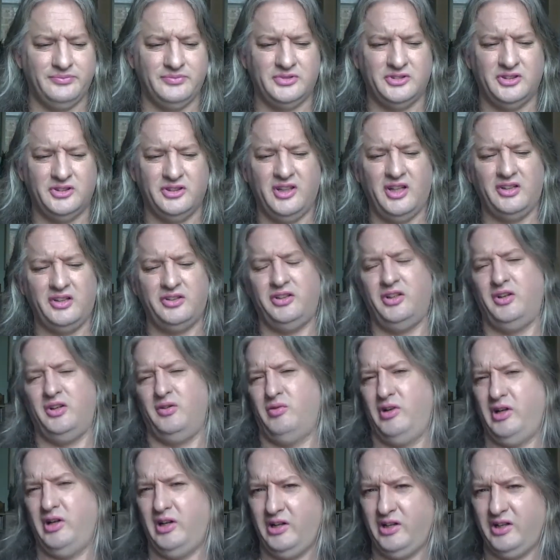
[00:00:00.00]
So that's
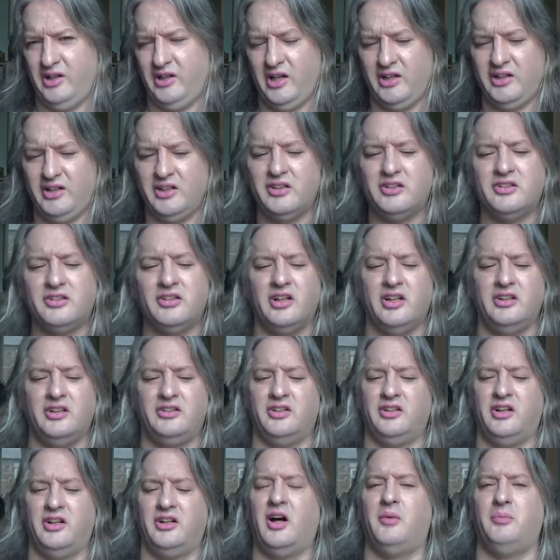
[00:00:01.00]
it really, an
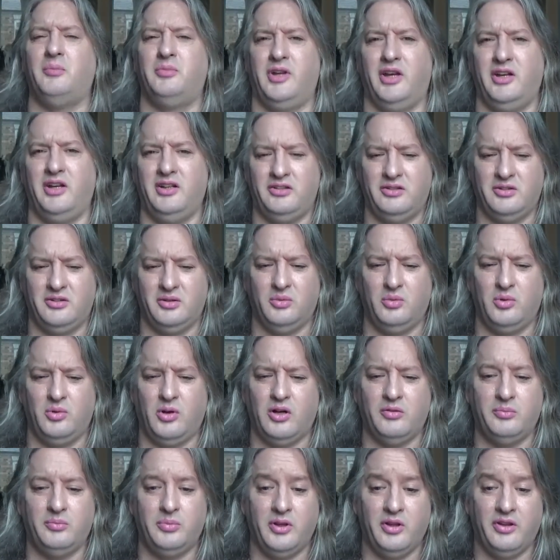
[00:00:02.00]
insight and an update to
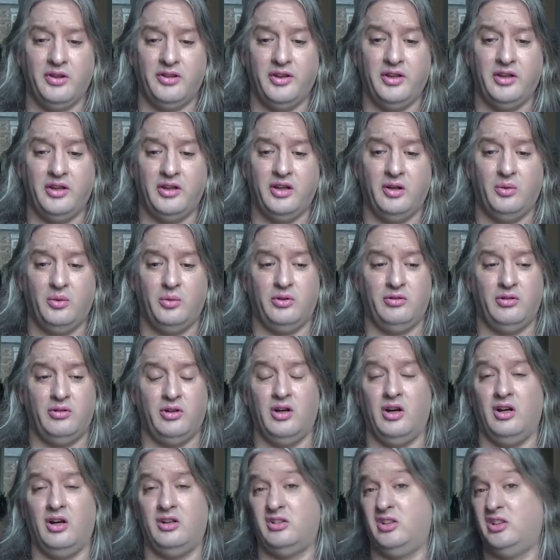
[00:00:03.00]
what I've been thinking with
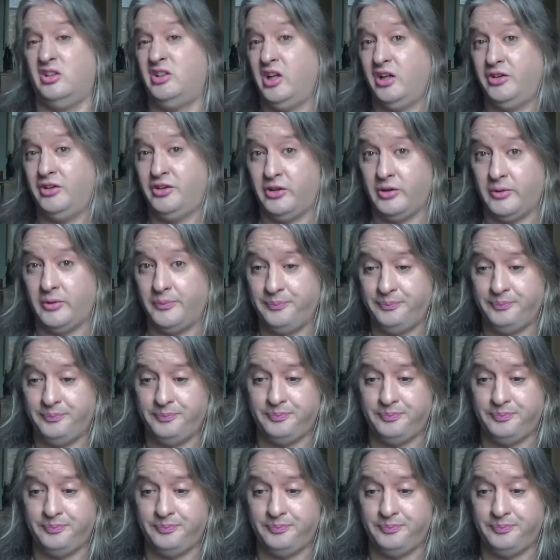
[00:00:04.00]
regards to gender.